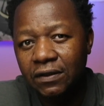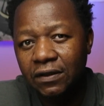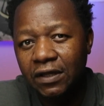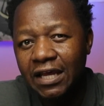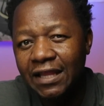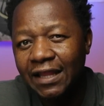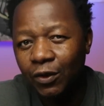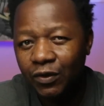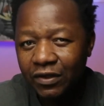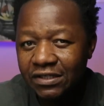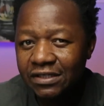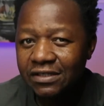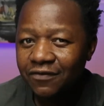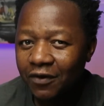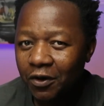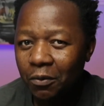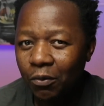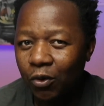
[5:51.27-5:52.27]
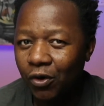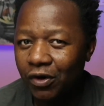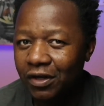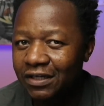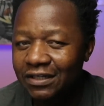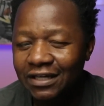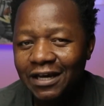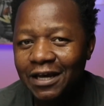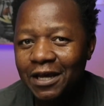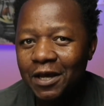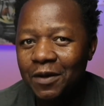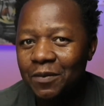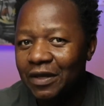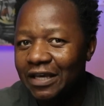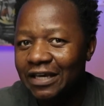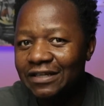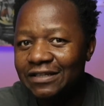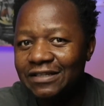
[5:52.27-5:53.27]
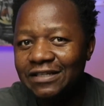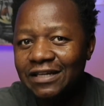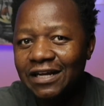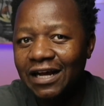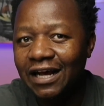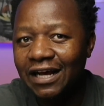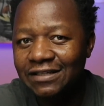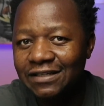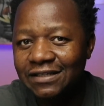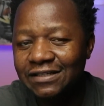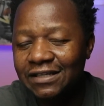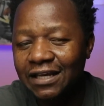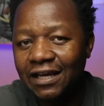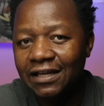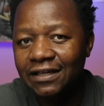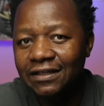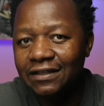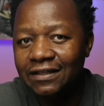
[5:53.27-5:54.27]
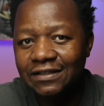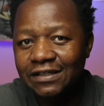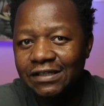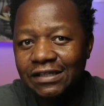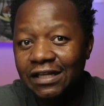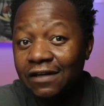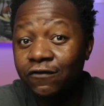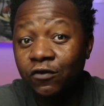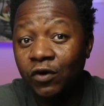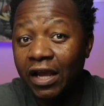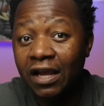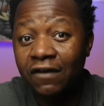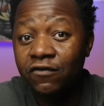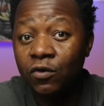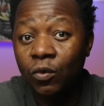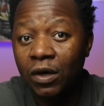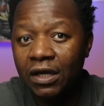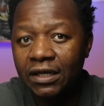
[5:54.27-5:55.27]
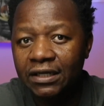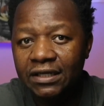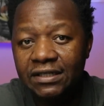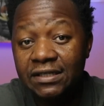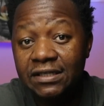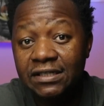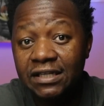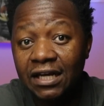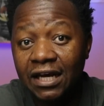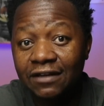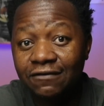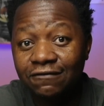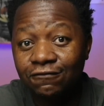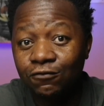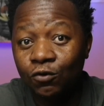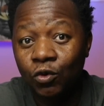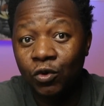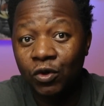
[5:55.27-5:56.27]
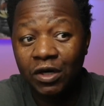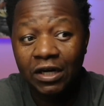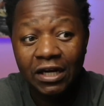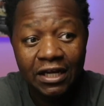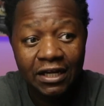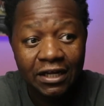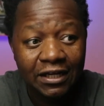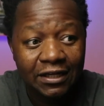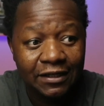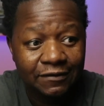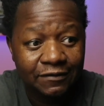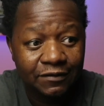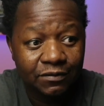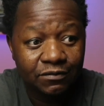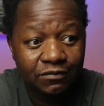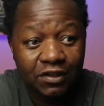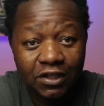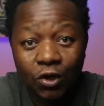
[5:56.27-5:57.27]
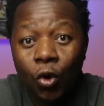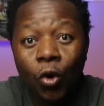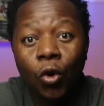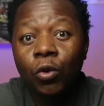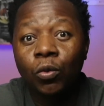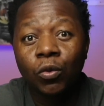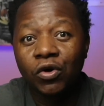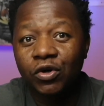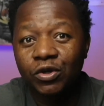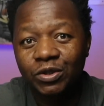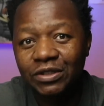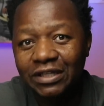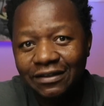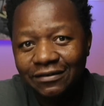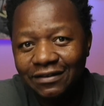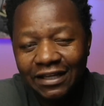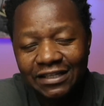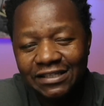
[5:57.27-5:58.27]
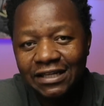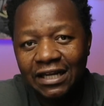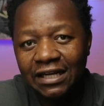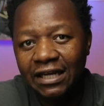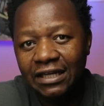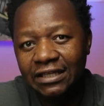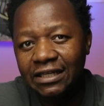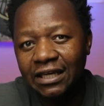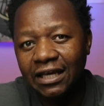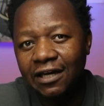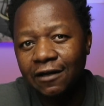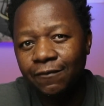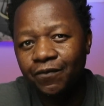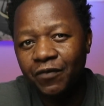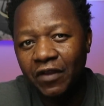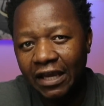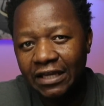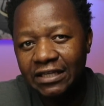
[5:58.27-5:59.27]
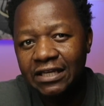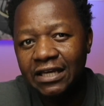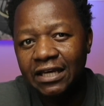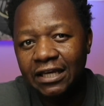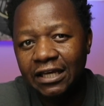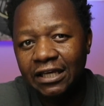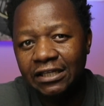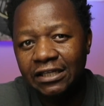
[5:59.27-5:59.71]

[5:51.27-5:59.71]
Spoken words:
Now, this is very important because, as I said, this is not for everyone. This is not for the whole world. That's not the idea. The idea is